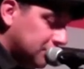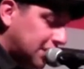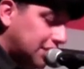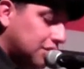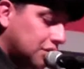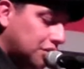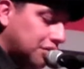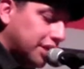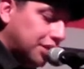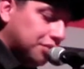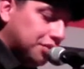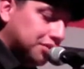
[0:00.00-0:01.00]
He'd known
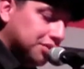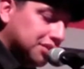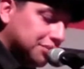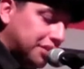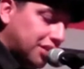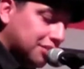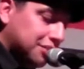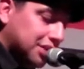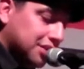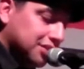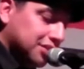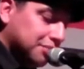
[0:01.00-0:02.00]
how roses smelled
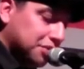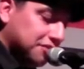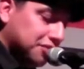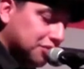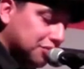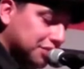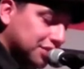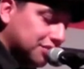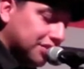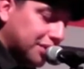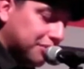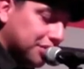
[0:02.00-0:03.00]
because of the perfume his
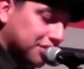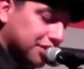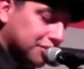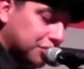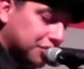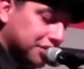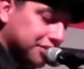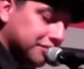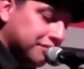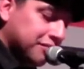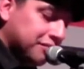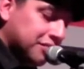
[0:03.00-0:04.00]
grandmother had worn,
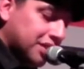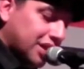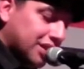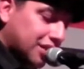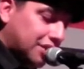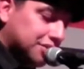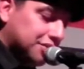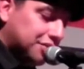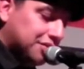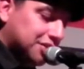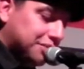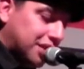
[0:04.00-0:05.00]
and he also knew
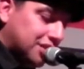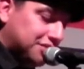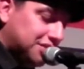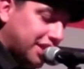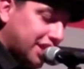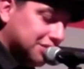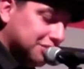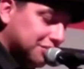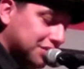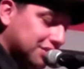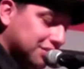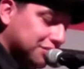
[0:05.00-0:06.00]
the smell of jasmine
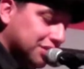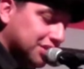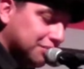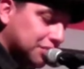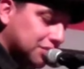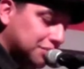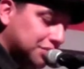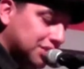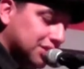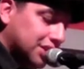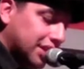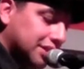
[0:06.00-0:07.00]
because one had bloomed
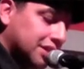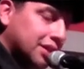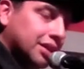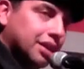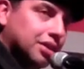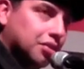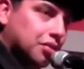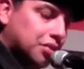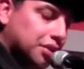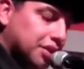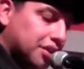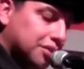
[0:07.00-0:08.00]
each night in the
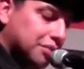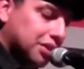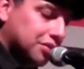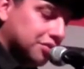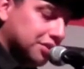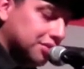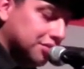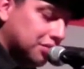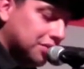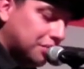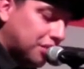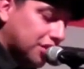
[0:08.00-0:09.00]
courtyard below his
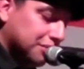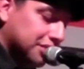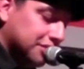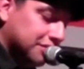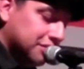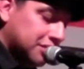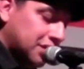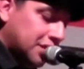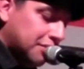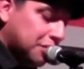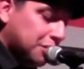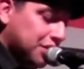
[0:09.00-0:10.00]
old apartment,
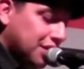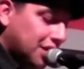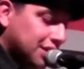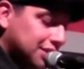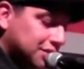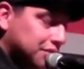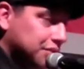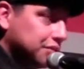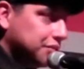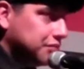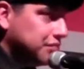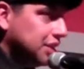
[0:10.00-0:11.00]
but beyond these
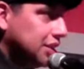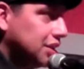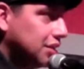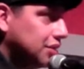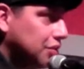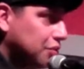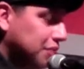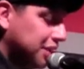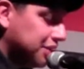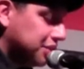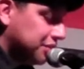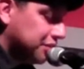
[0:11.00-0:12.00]
two, he didn't know
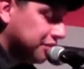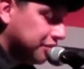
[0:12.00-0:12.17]
much.